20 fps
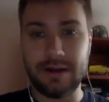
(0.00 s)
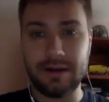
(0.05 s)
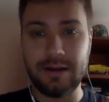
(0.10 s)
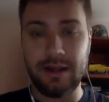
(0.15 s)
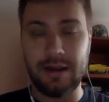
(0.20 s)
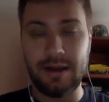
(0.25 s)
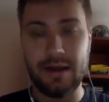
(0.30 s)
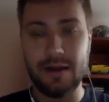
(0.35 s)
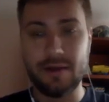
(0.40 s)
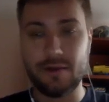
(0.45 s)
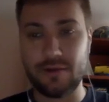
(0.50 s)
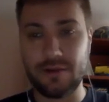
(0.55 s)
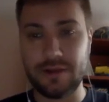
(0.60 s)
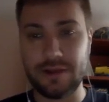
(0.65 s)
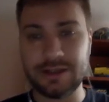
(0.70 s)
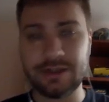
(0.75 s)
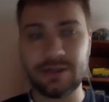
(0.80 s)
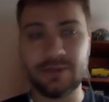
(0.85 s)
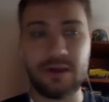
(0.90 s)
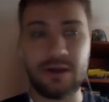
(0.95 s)
another
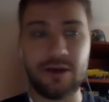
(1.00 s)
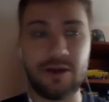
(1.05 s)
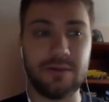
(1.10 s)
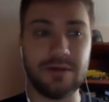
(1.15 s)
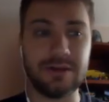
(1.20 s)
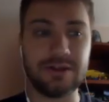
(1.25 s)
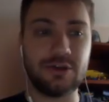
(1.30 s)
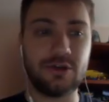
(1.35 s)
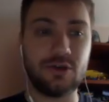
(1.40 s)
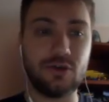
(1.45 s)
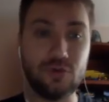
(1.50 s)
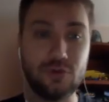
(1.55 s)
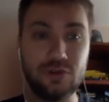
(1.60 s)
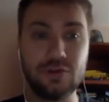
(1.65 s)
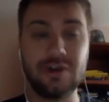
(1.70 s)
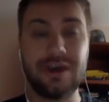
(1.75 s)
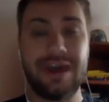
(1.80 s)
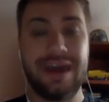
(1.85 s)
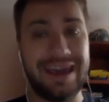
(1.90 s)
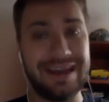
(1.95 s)
list variable. So you
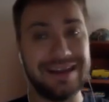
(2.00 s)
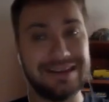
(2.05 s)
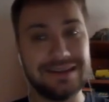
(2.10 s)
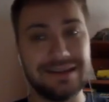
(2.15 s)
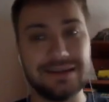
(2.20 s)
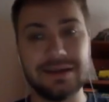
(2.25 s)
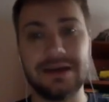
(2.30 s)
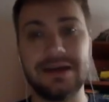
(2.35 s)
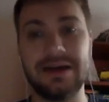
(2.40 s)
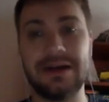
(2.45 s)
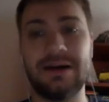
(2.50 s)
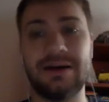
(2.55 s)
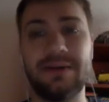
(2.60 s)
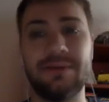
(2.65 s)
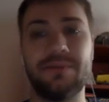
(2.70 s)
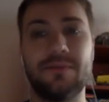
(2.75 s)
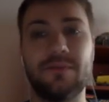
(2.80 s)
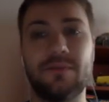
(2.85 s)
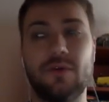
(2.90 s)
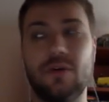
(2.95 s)
could add
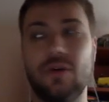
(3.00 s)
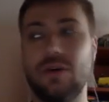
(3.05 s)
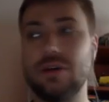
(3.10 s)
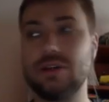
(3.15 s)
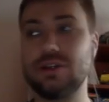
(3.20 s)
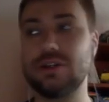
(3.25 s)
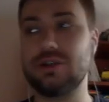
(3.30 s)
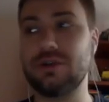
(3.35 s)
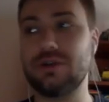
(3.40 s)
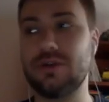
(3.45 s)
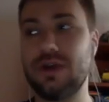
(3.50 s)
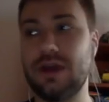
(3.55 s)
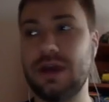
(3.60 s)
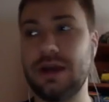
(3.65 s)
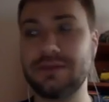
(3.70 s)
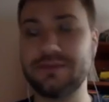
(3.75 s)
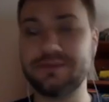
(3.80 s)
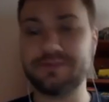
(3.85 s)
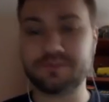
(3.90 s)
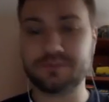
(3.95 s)
also
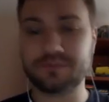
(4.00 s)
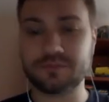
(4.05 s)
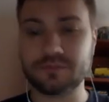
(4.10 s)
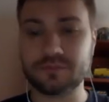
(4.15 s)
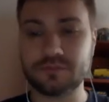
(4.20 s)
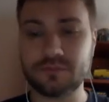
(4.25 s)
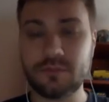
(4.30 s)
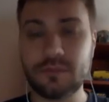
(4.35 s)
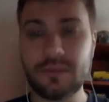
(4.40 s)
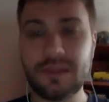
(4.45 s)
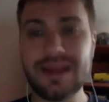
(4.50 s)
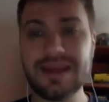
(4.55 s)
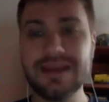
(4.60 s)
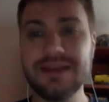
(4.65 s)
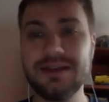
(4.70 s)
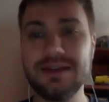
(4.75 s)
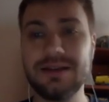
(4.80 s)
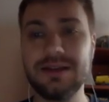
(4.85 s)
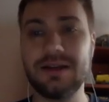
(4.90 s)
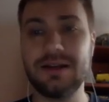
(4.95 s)
the
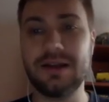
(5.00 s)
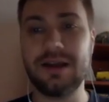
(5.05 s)
single